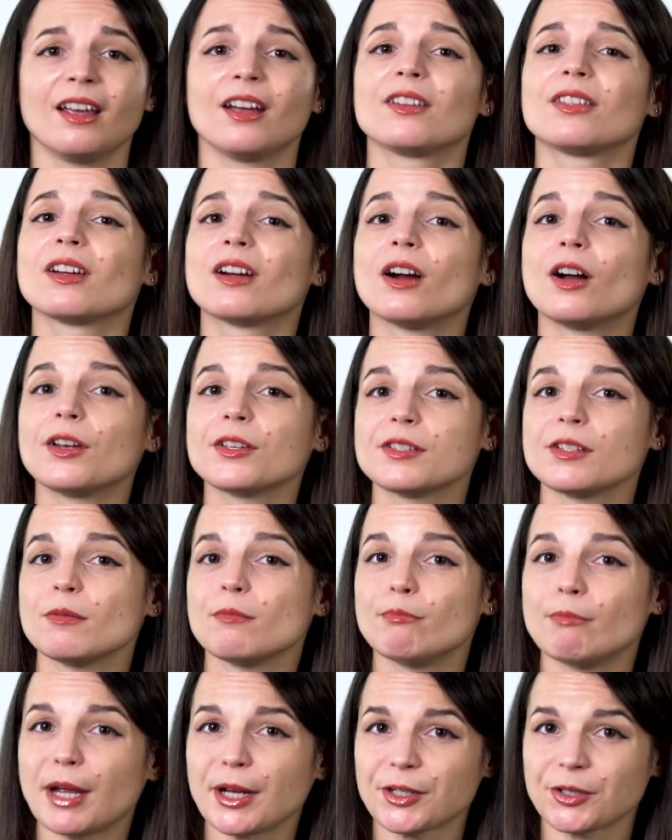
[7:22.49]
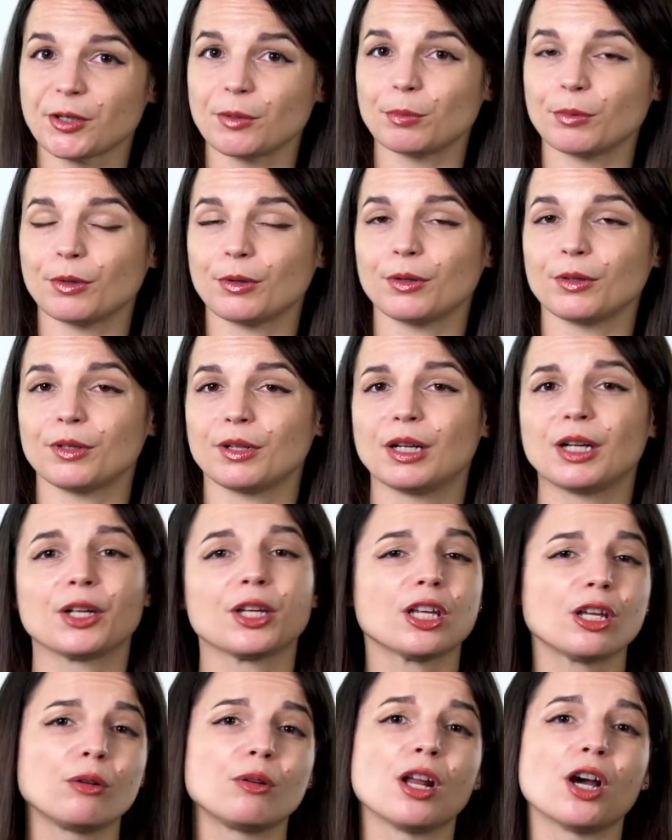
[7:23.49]
They're also measurable.
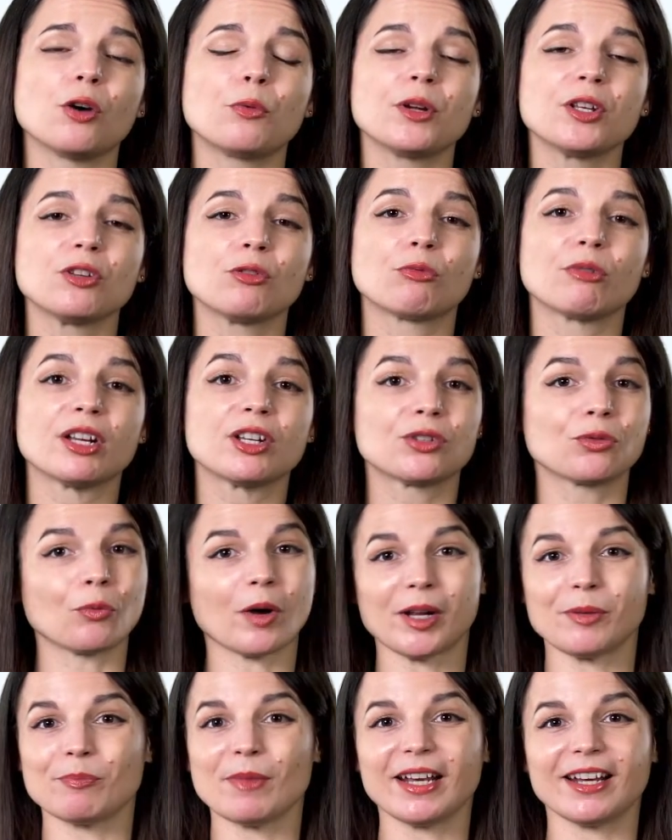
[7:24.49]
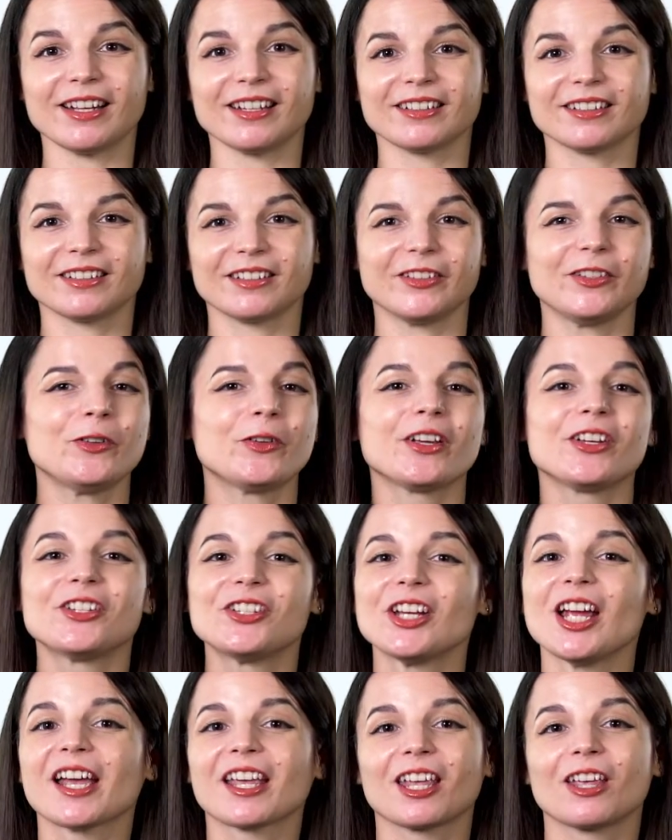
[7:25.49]
You know when you reach 1 minute. You can
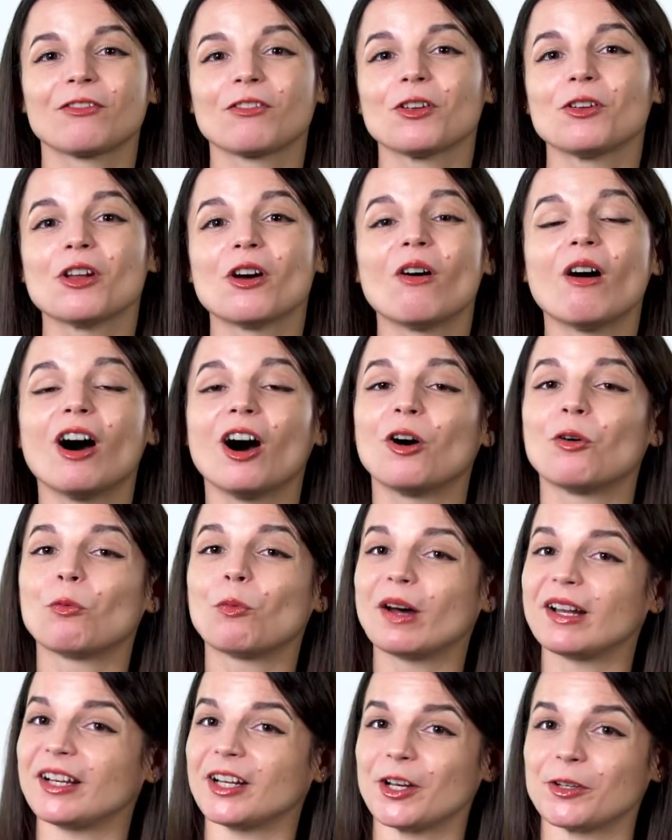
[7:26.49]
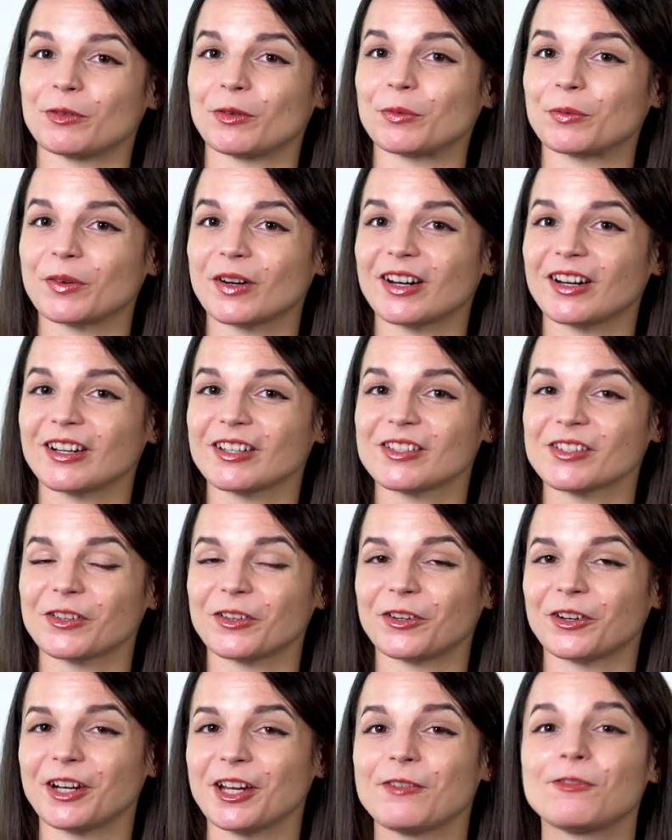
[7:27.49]
check if you know all 100 words
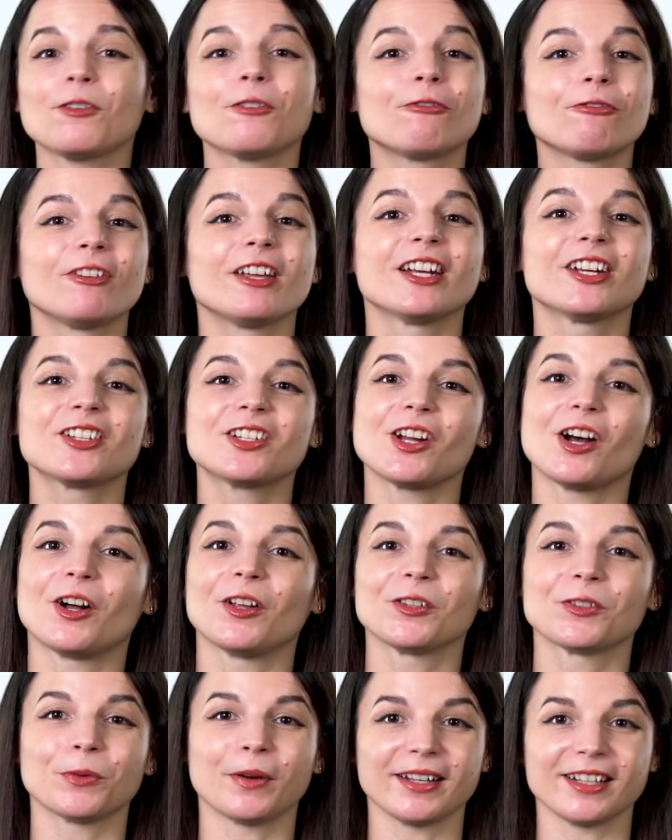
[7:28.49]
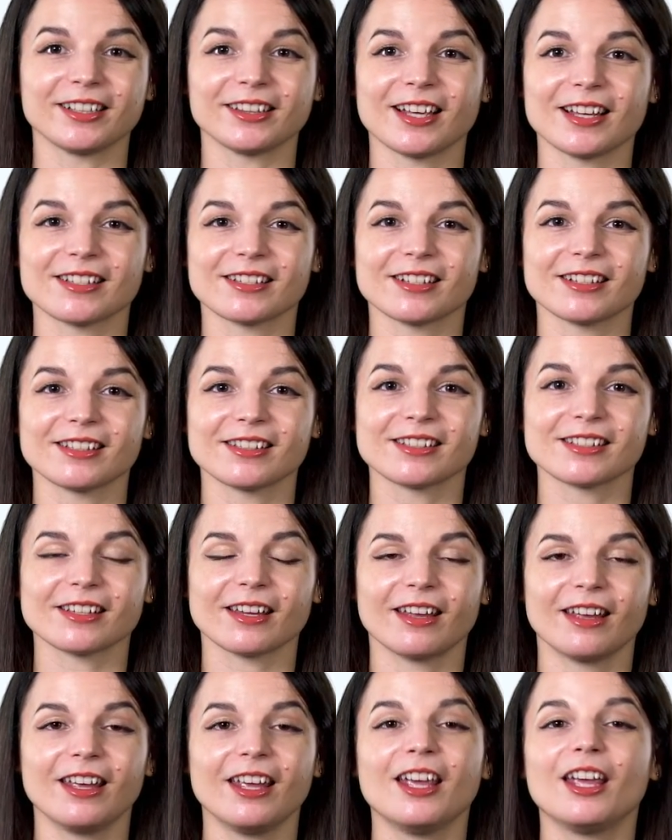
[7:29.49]
or if you finished all 20 lessons.
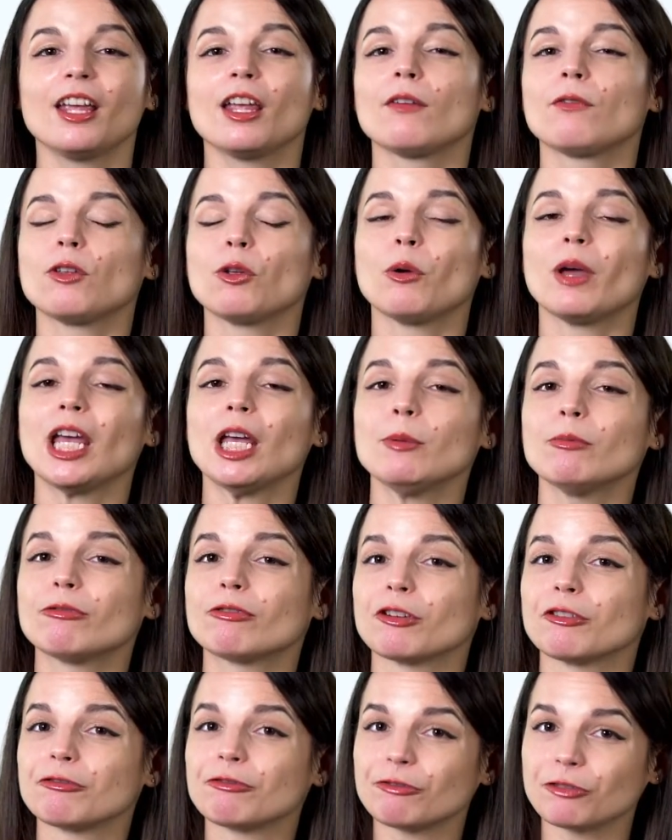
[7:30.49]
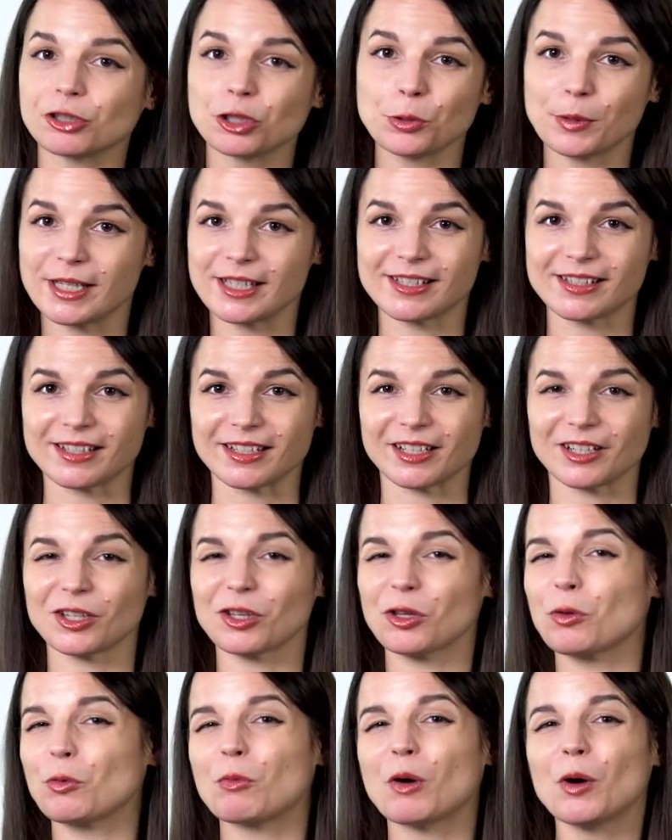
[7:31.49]
If you aim for fluency,
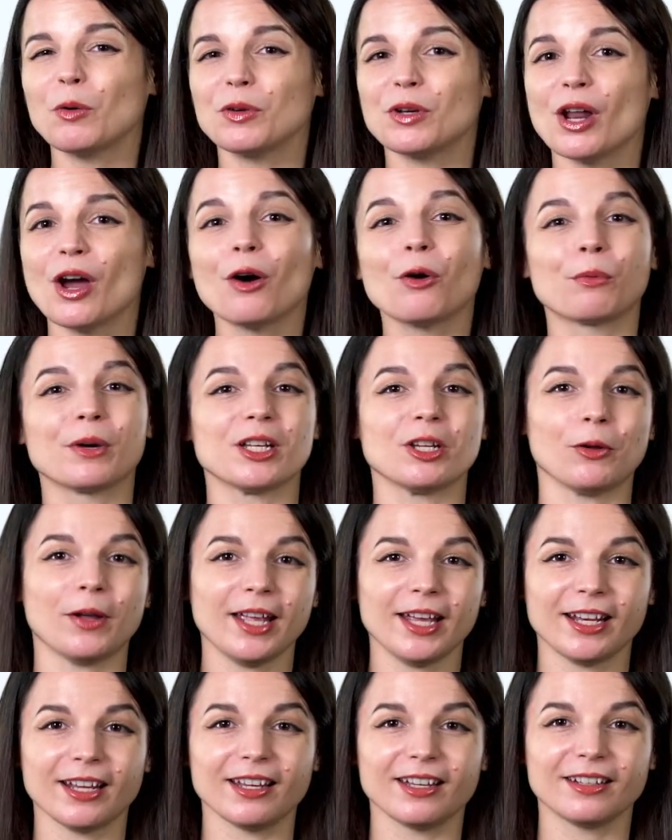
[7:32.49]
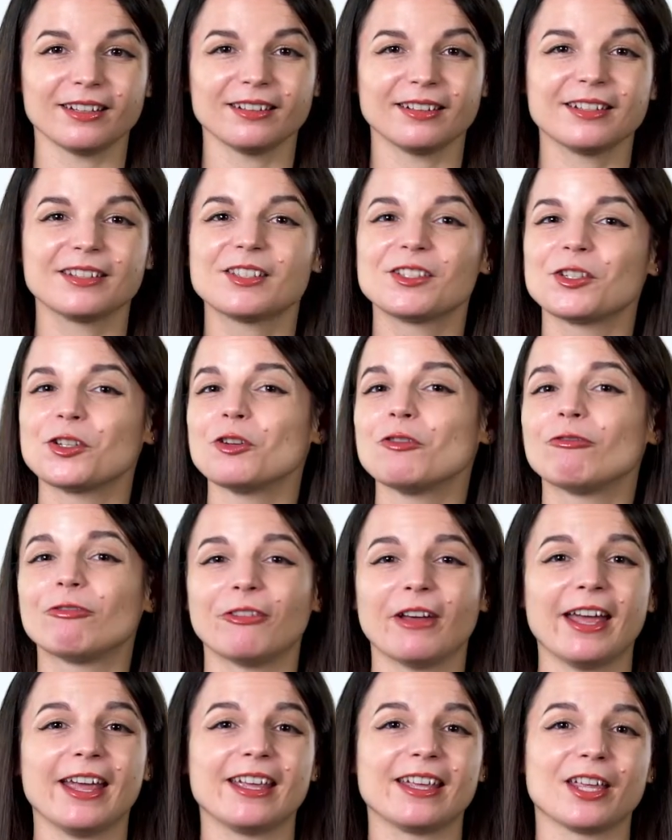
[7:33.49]
you won't know when you hit it. It's too
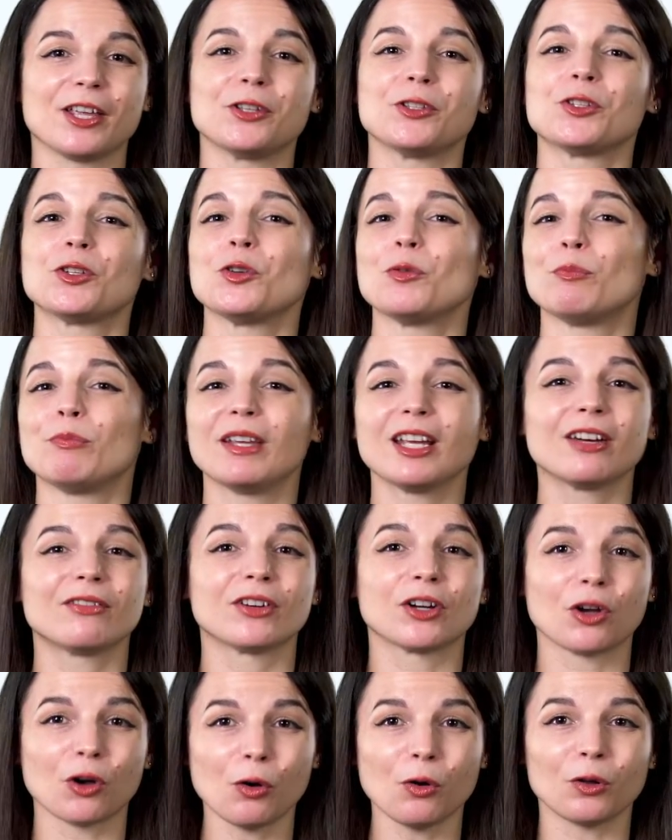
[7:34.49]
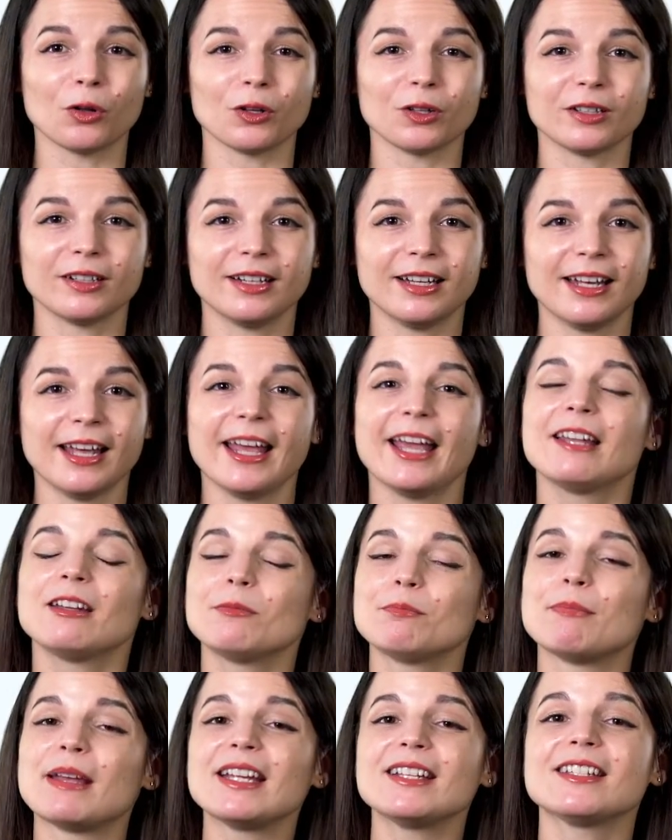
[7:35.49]
vague and too big of a goal, and it
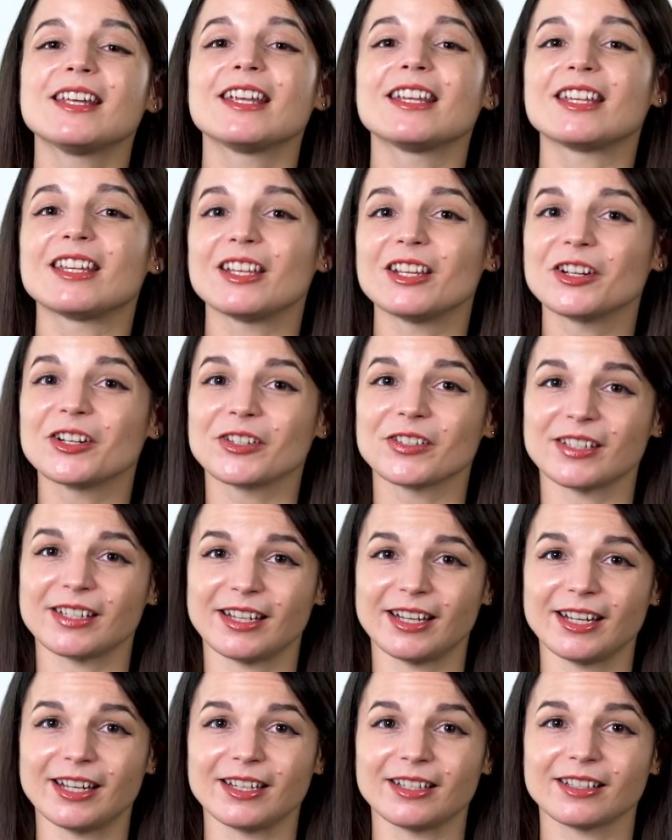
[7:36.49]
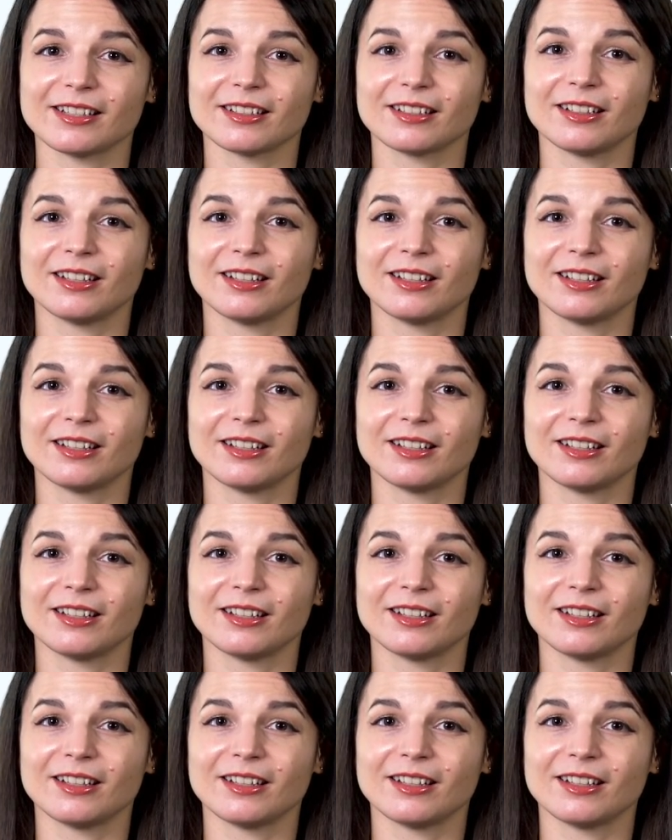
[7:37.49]
may take years to hit.